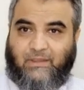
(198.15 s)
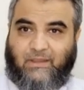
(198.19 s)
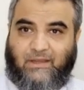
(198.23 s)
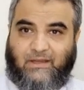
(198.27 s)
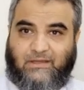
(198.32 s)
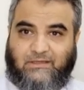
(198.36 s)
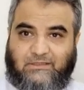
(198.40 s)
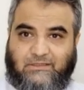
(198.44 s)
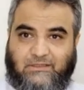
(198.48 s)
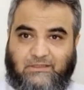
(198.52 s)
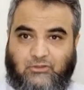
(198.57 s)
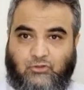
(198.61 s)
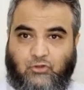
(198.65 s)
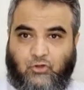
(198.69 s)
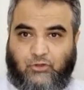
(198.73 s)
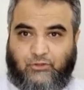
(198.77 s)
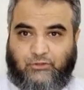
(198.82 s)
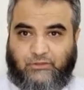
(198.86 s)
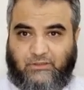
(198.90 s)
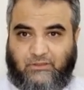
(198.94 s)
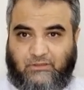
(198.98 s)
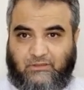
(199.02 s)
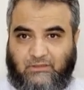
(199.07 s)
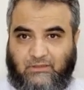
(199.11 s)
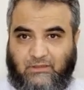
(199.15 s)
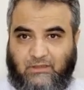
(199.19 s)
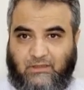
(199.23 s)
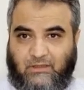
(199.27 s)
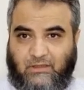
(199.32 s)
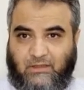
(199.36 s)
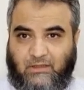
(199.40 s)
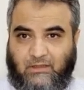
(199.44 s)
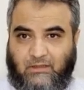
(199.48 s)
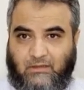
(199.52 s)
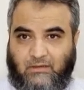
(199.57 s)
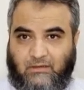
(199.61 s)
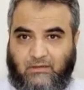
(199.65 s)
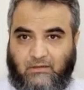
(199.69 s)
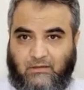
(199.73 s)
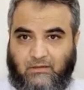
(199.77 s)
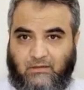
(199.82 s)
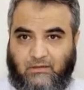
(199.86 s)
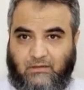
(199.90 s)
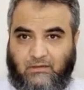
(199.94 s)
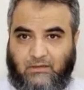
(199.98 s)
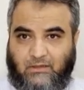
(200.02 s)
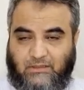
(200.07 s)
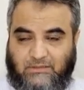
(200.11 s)
at the corneal
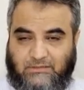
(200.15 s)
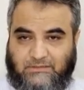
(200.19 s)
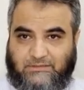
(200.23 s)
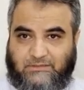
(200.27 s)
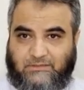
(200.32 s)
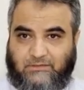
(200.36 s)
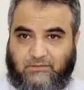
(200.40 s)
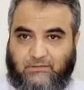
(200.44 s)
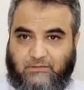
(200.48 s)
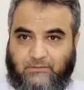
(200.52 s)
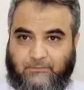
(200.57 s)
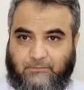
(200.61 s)
ulcer.